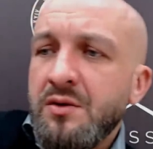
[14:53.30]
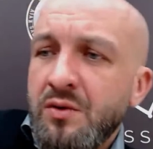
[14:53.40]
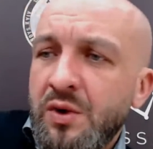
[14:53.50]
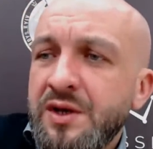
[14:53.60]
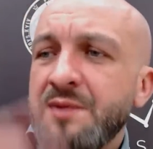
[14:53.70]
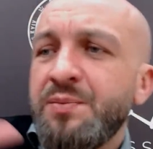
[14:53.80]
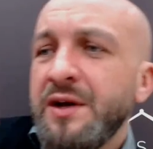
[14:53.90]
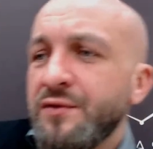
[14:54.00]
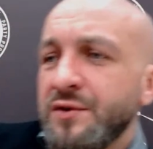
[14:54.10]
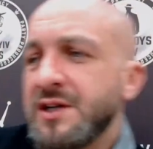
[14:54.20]
we get
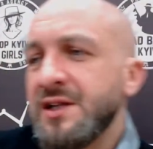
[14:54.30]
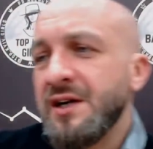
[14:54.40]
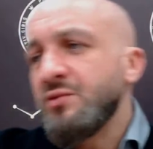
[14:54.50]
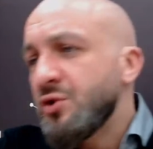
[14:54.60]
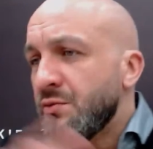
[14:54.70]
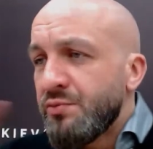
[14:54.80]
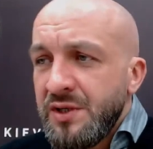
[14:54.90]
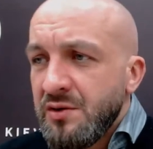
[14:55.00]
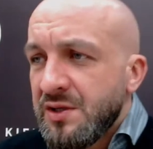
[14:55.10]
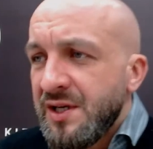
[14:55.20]
paid for that client. We don't
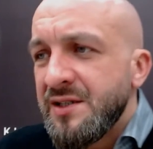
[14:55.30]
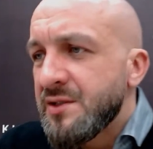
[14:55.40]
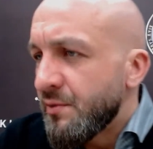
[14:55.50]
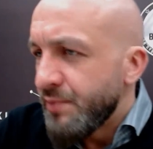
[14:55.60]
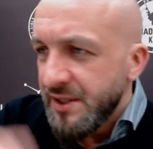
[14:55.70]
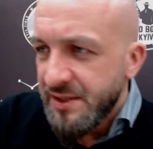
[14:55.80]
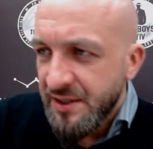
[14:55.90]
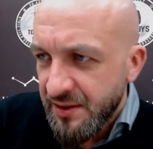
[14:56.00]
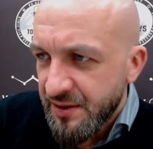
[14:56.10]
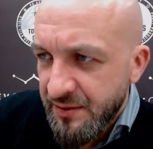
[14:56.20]
bring you clients, don't pay us
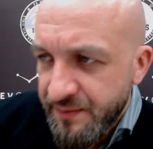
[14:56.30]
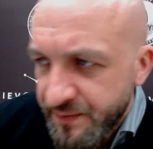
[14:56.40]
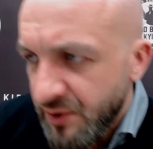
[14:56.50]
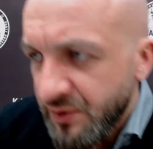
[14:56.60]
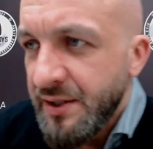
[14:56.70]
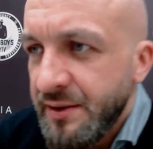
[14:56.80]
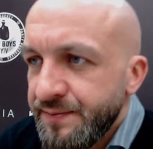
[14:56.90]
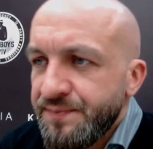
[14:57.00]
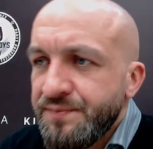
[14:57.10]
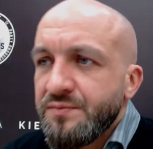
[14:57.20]
anything. Okay.
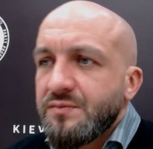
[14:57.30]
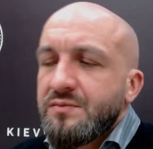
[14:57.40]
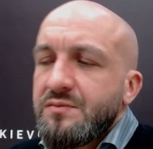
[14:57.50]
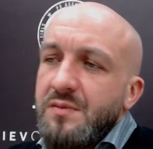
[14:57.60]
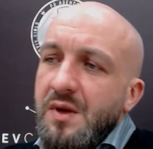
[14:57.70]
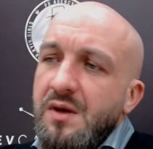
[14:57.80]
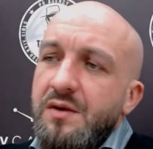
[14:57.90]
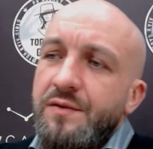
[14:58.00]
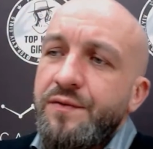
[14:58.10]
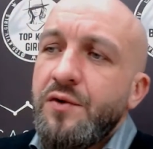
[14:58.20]

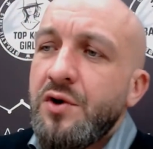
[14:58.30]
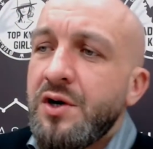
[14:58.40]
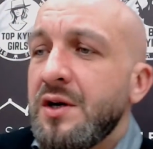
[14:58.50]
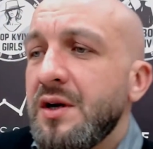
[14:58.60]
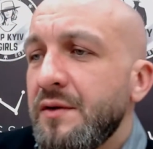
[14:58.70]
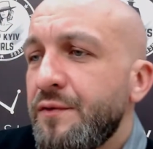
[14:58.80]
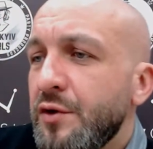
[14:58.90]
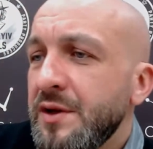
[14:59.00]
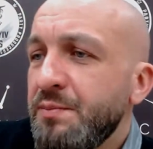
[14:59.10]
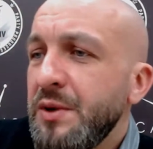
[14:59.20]
For
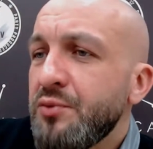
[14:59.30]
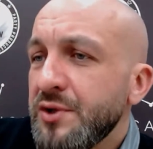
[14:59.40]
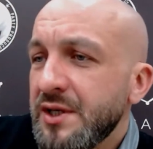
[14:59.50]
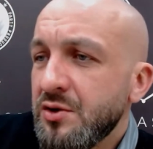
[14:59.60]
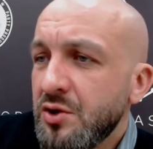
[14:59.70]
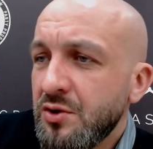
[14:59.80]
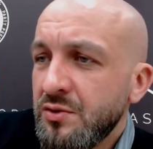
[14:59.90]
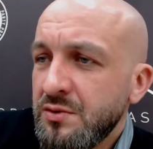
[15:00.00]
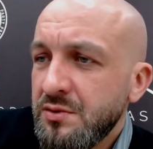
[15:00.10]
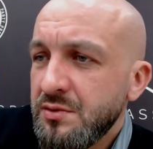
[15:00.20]
the people that
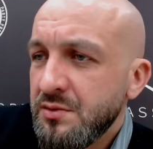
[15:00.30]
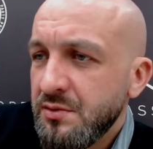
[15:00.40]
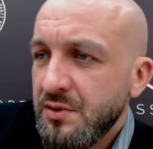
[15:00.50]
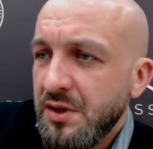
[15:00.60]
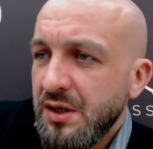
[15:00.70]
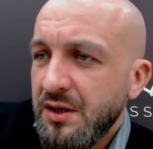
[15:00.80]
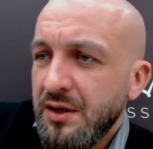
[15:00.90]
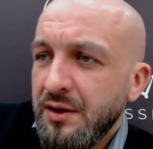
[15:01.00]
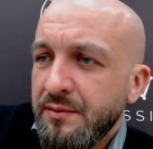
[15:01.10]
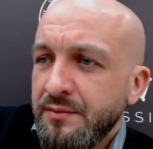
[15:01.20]
go,
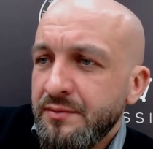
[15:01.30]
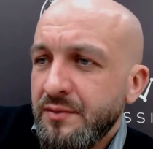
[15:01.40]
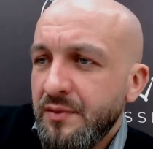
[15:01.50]
Um,